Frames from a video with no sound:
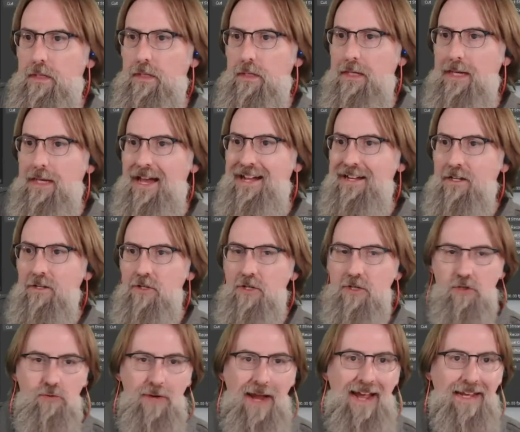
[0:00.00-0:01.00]
I can just
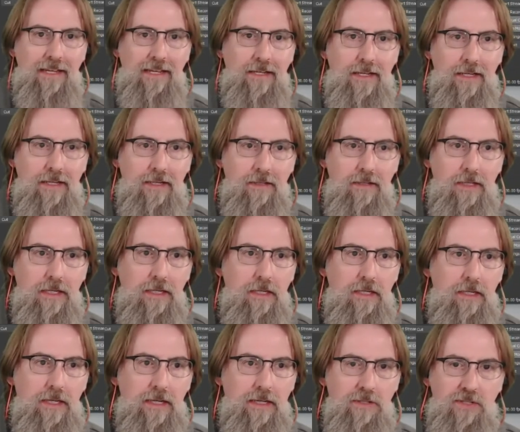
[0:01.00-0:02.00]
drag it in
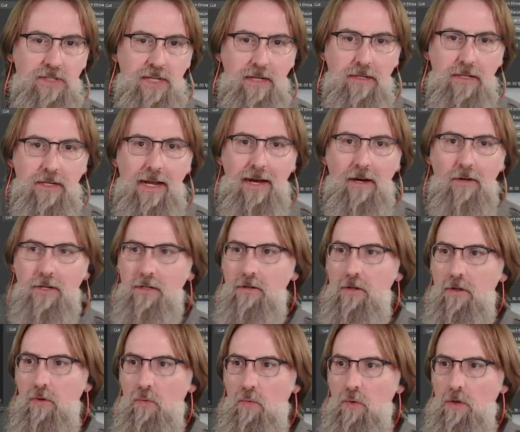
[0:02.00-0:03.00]
and send it out into
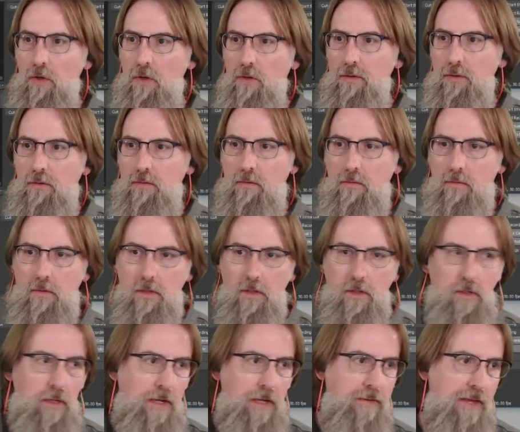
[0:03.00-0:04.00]
the world.
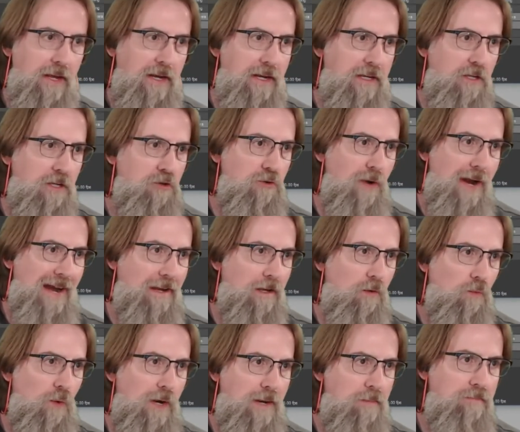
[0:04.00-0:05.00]
And then I can drag it
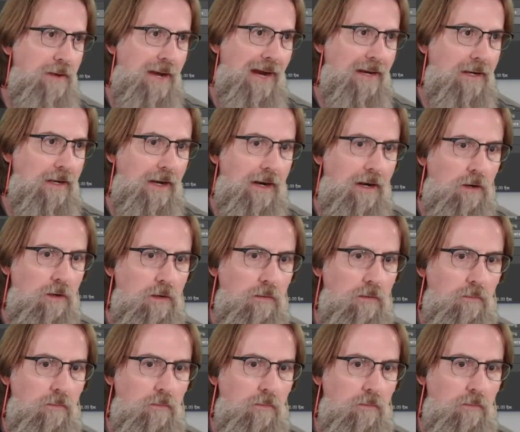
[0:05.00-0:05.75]
right back out.